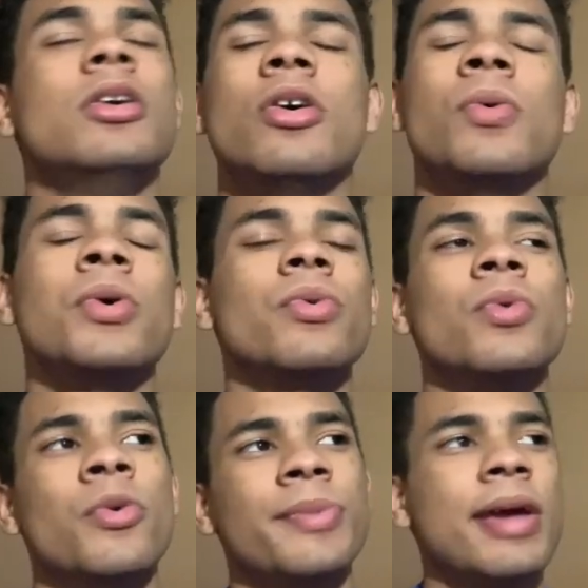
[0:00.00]
Whoop the
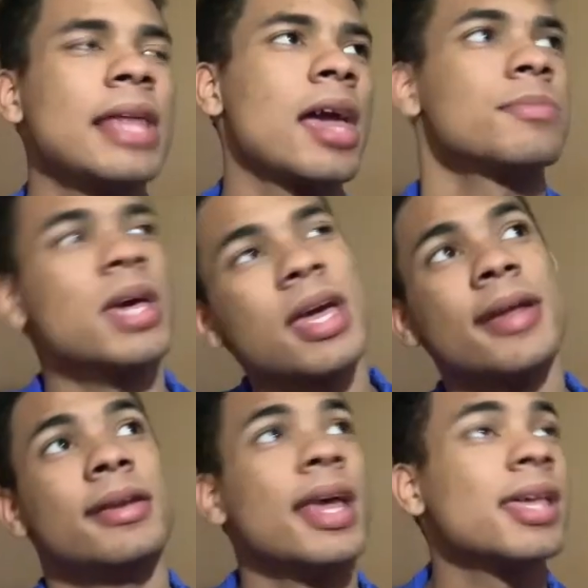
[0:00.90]
whoop. They like,
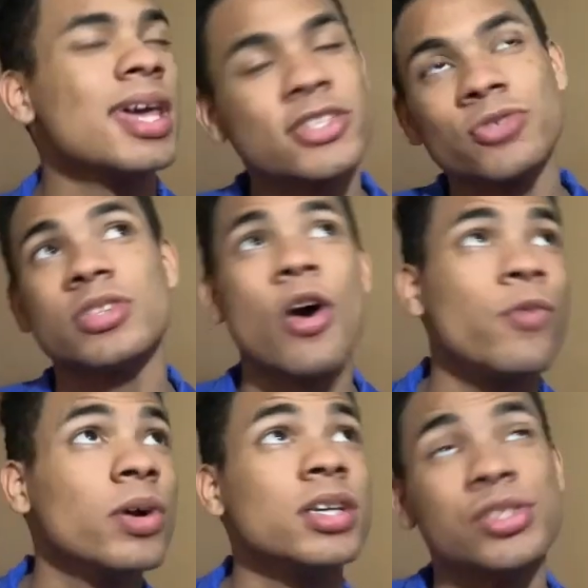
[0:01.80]
man, they catch you. It's over
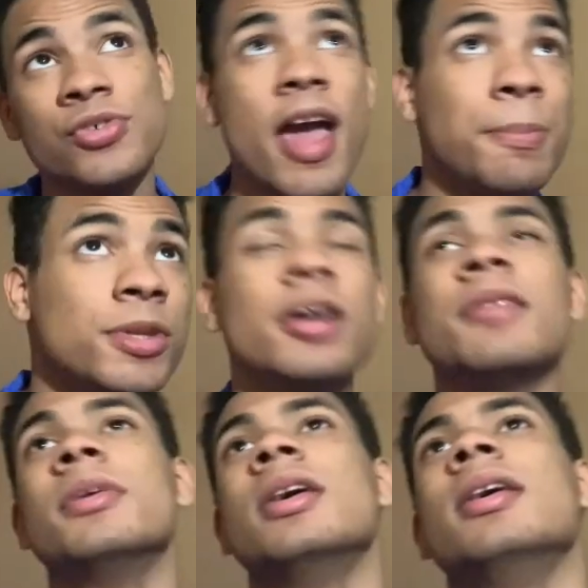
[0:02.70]
with because you apped
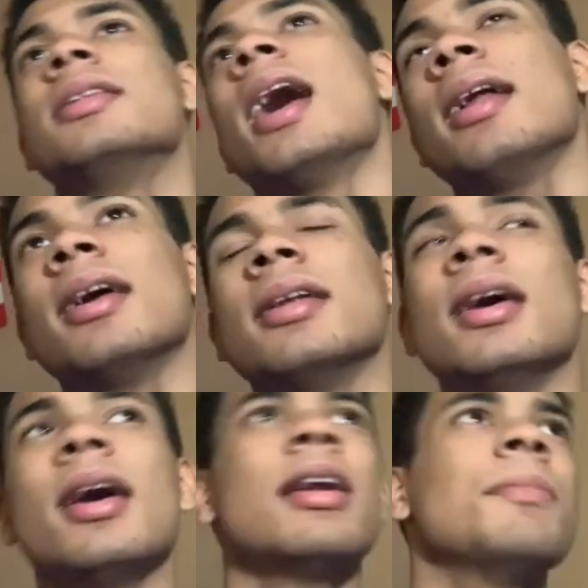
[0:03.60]
up. Da da
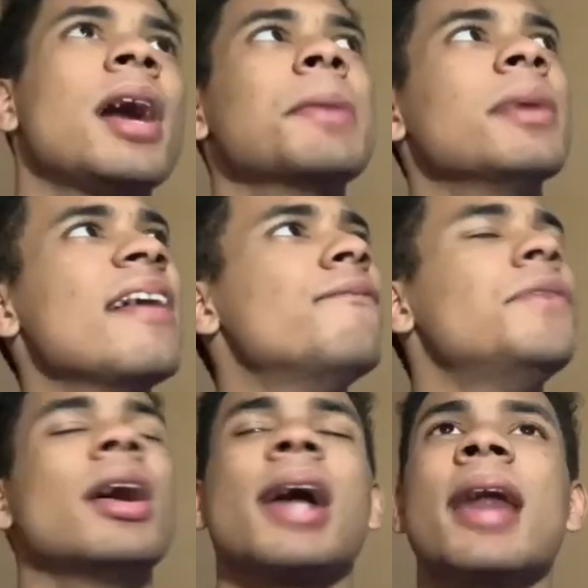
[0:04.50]
da. And I'm like, man,
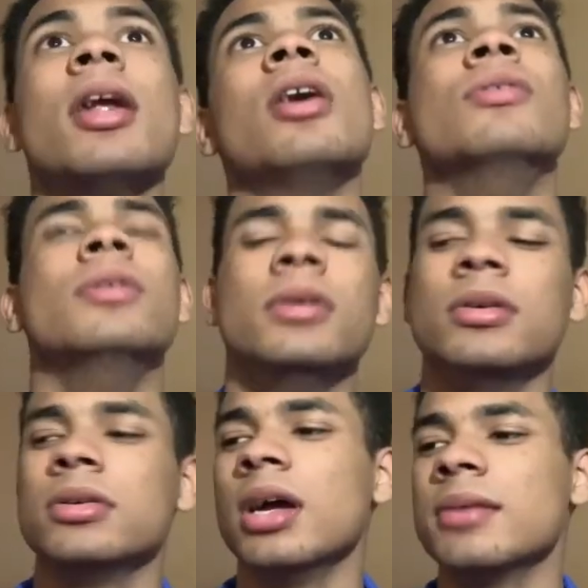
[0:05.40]
fuck, I know.
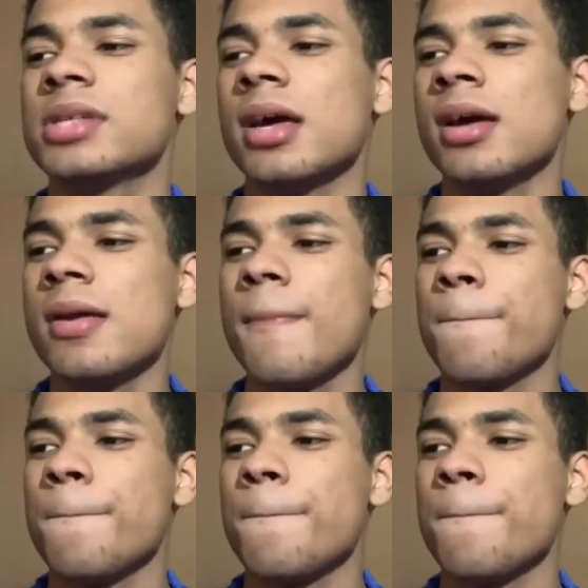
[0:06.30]
You know what I'm saying?